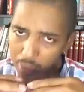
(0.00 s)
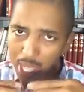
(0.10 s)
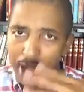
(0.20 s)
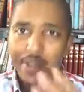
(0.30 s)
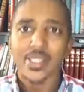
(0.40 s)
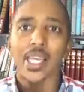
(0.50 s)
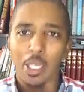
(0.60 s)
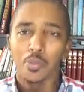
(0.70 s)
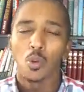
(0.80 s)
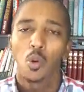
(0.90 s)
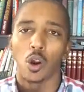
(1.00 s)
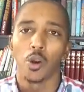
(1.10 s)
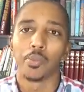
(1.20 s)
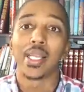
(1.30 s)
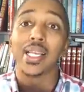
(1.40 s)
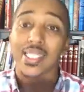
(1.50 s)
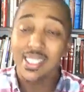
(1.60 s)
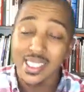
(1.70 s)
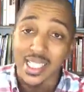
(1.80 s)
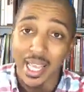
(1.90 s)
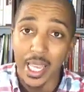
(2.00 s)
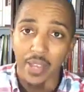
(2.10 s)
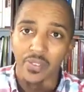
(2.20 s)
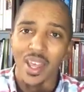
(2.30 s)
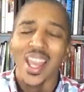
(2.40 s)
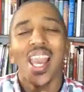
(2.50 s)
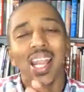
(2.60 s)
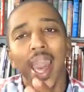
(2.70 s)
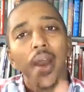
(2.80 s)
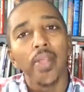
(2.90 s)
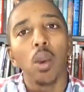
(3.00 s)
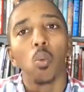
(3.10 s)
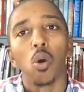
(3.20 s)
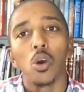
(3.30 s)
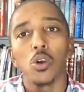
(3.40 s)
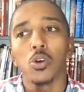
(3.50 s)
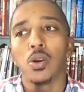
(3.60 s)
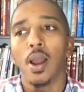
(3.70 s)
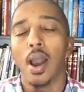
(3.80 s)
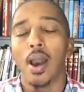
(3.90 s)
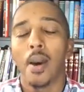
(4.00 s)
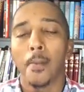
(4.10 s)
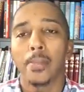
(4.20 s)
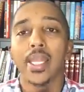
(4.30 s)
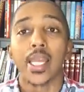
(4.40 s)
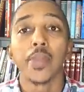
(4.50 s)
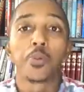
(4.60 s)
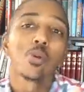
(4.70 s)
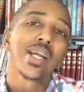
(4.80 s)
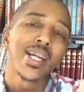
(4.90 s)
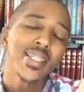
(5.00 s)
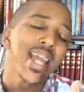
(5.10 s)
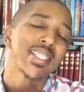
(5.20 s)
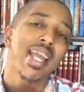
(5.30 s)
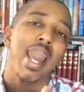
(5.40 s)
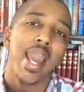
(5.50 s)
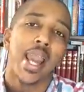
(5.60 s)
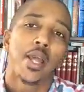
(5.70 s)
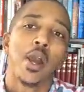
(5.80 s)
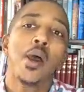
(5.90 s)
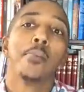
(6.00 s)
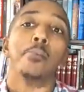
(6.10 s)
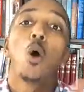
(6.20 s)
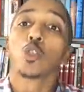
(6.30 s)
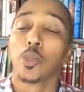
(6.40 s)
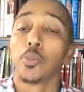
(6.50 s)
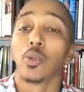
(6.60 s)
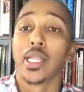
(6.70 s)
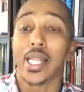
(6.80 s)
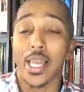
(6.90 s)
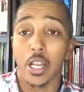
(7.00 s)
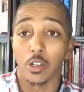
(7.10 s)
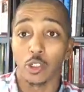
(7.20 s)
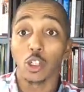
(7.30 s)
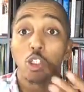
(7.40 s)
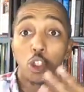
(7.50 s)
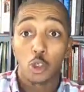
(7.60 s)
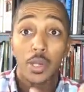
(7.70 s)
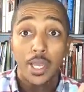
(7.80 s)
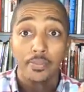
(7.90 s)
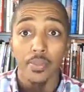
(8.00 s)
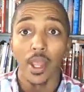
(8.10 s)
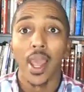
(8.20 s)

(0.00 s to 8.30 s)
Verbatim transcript: Uh, it's a Hebrew word meaning slave, and how that word um, in Hebrew context had multiple layers to it.